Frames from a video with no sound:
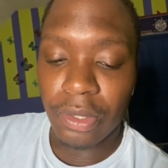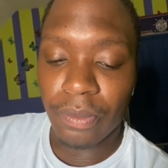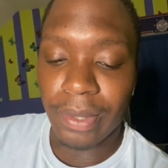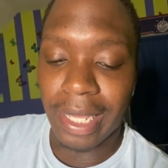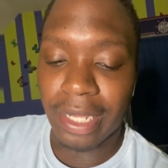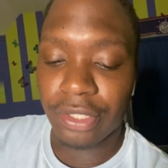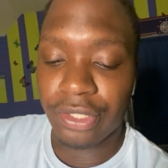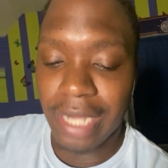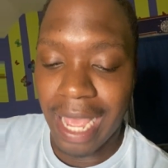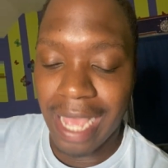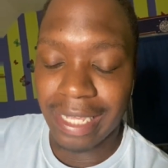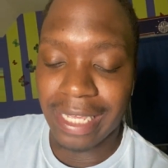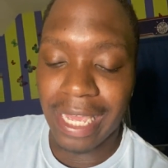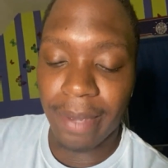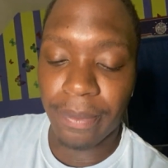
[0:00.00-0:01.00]
We had
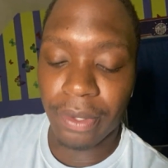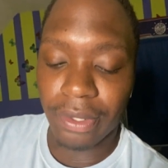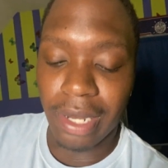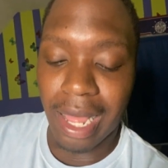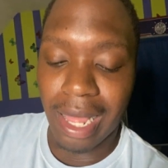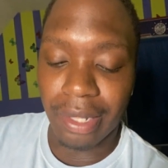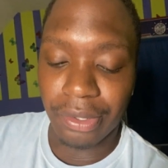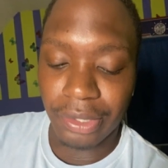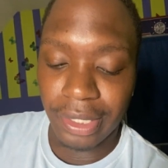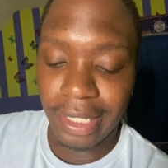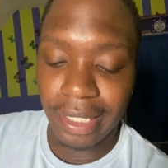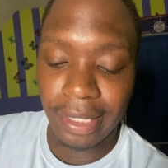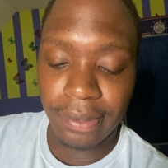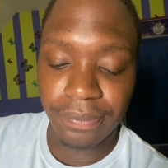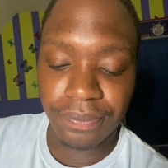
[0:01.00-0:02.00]
Chad Gable and
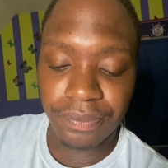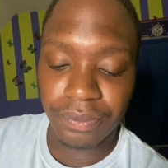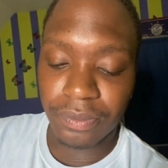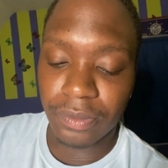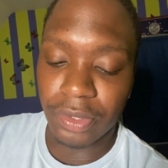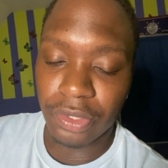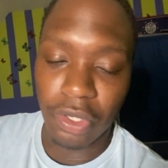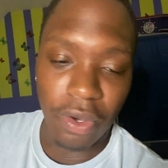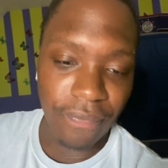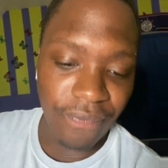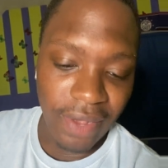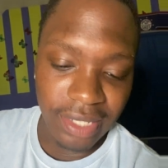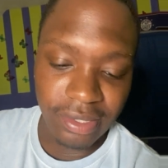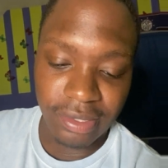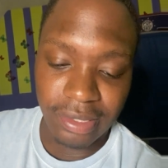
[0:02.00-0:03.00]
Ali. No
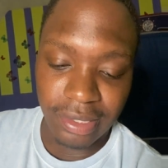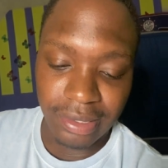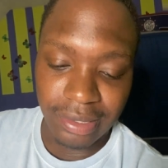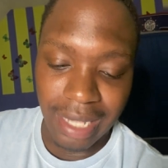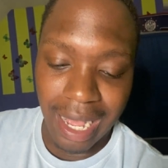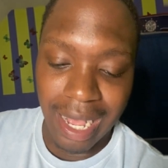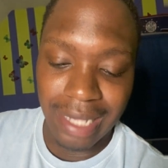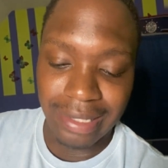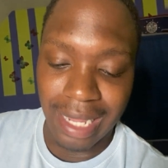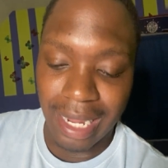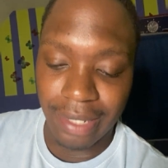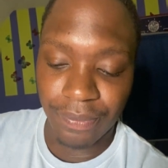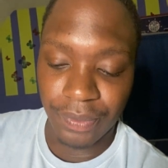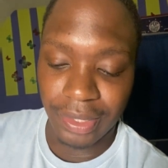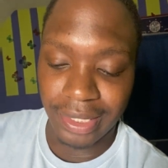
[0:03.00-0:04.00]
offense to these guys, I
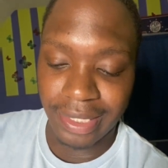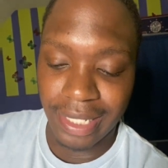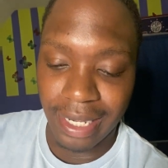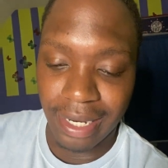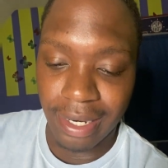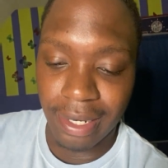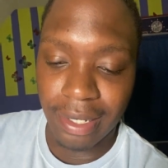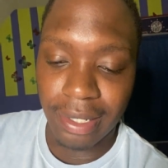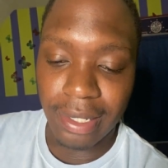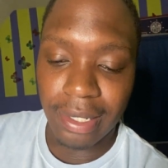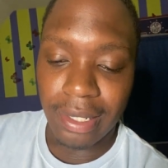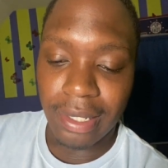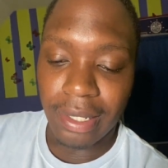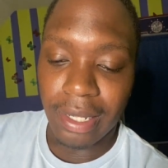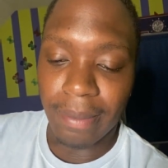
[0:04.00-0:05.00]
didn't really care
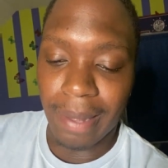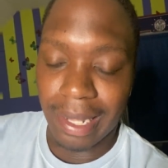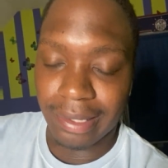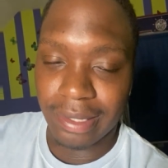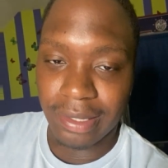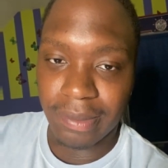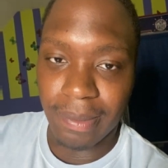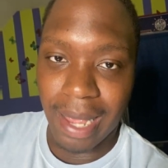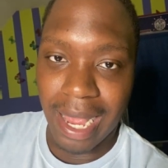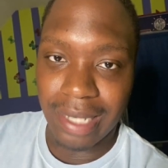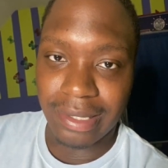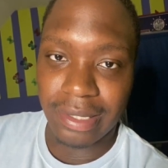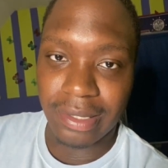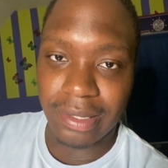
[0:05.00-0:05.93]
about this match.